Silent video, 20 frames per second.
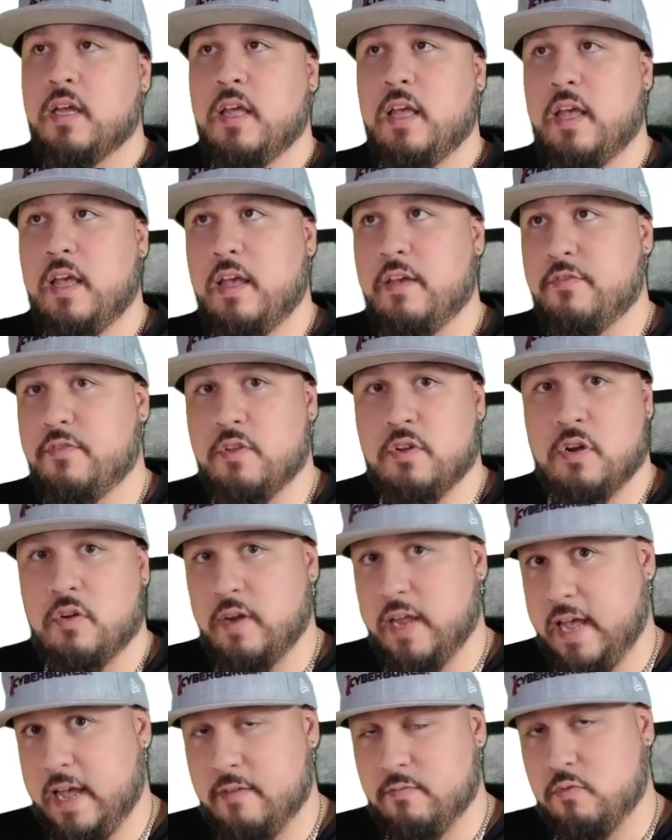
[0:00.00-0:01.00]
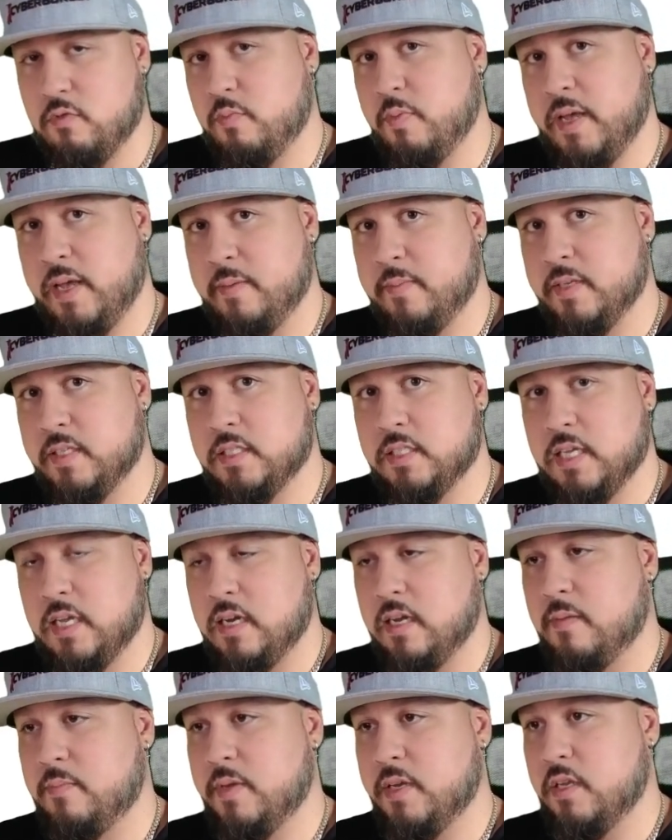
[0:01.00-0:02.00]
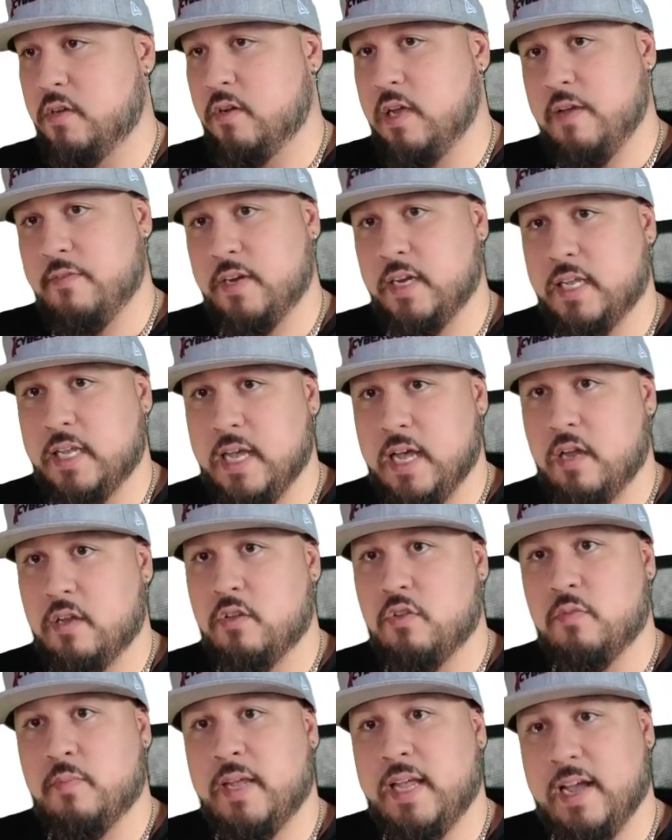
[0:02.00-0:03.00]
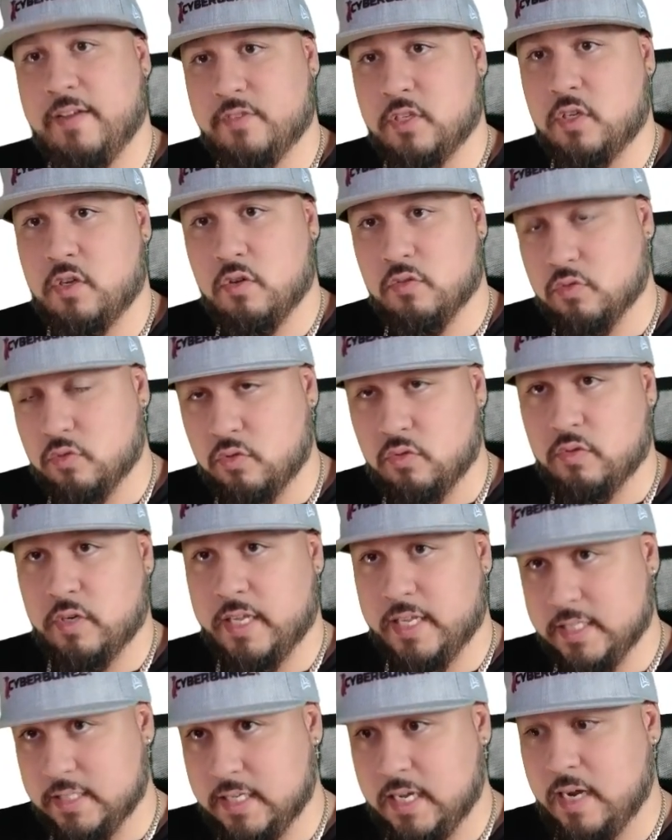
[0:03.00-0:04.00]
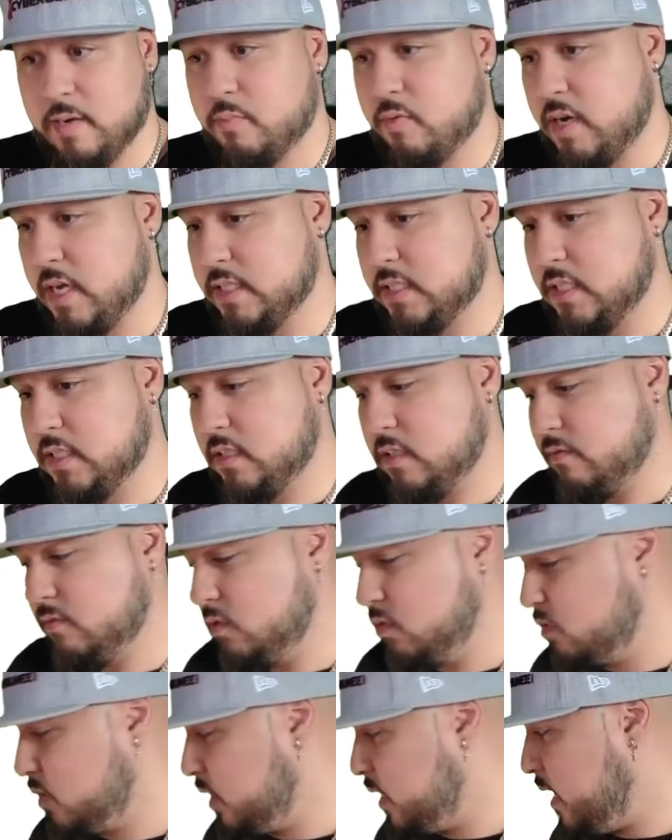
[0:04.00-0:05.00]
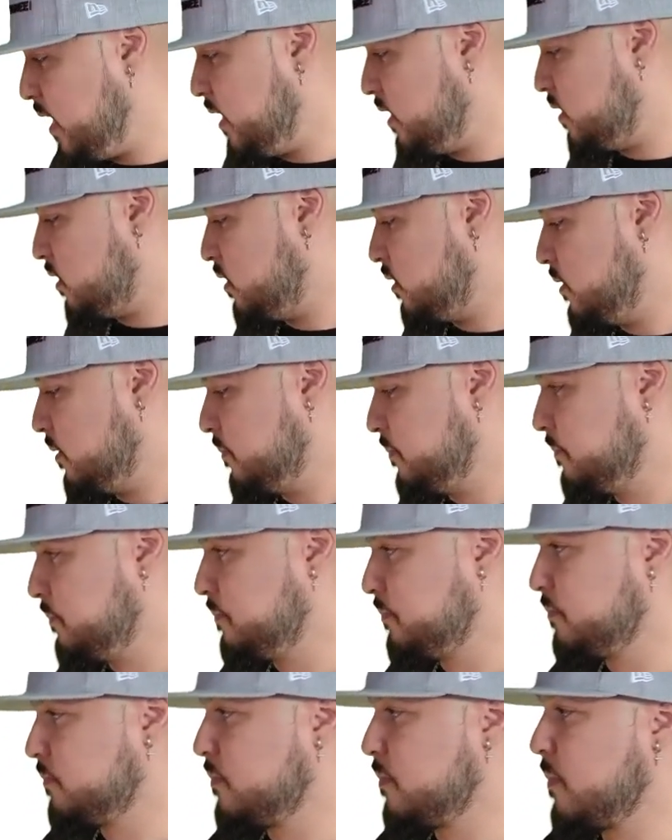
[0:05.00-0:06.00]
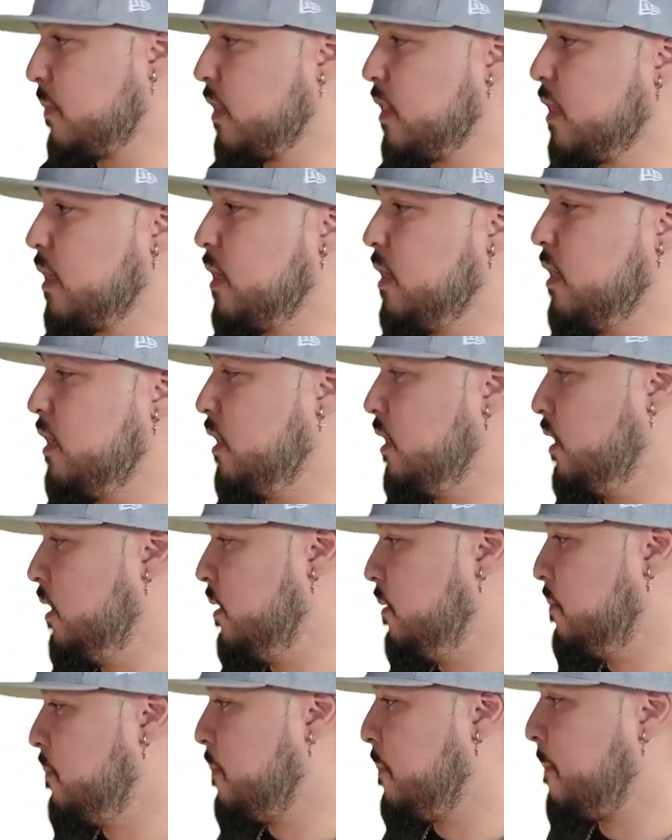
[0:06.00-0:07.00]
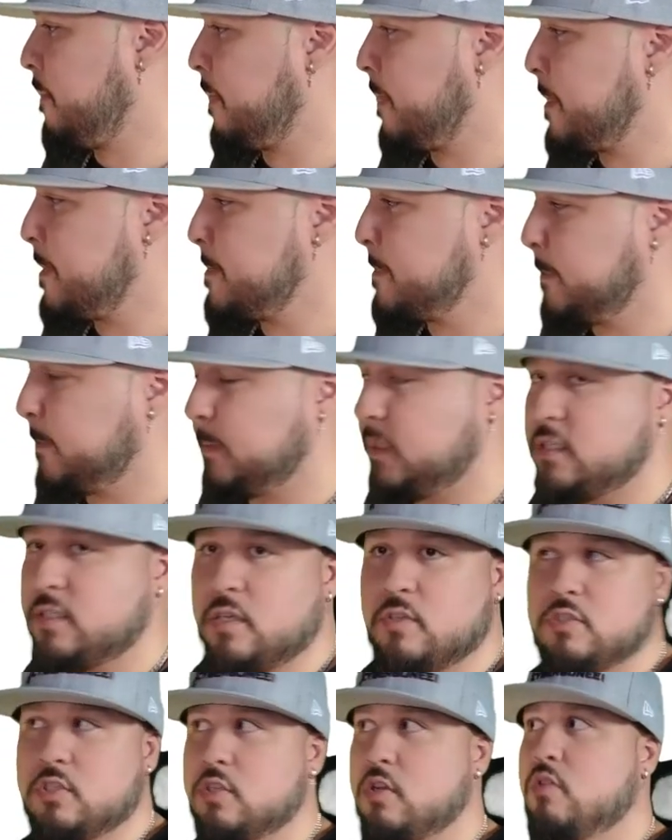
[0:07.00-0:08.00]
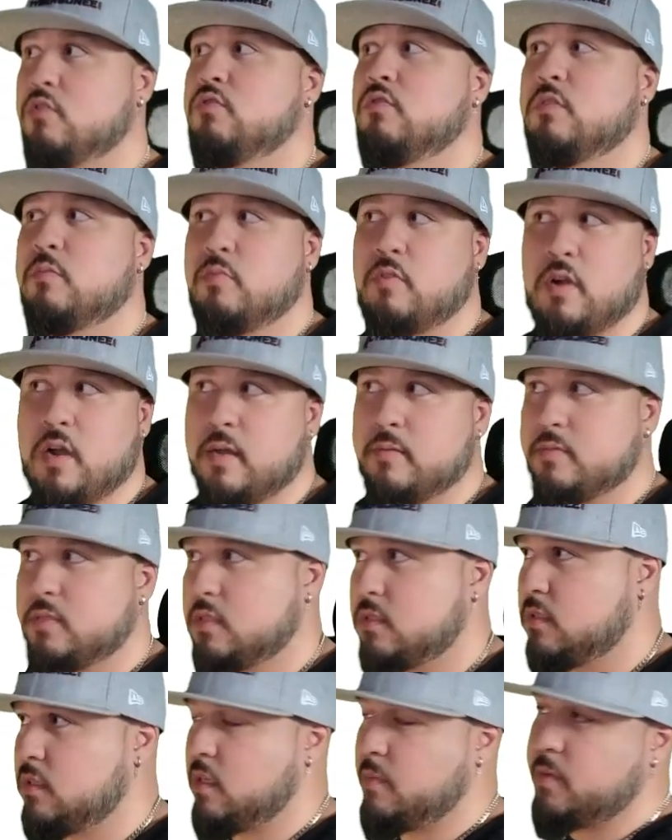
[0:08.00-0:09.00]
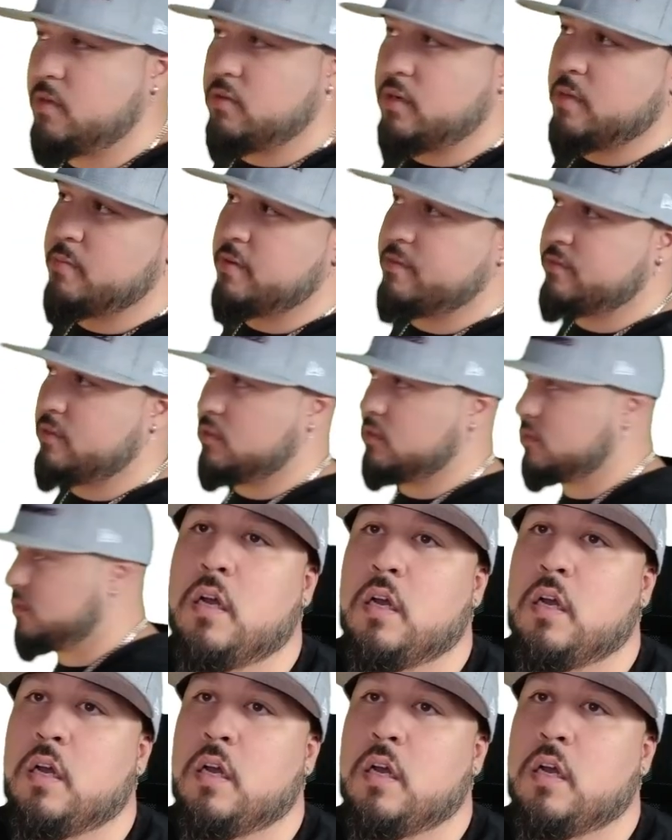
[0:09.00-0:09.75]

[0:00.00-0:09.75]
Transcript: If you don't have WooPayments set up and you don't have an account, you may have to go through the entire process of doing that. So just go through the prompts. Let me go get my phone.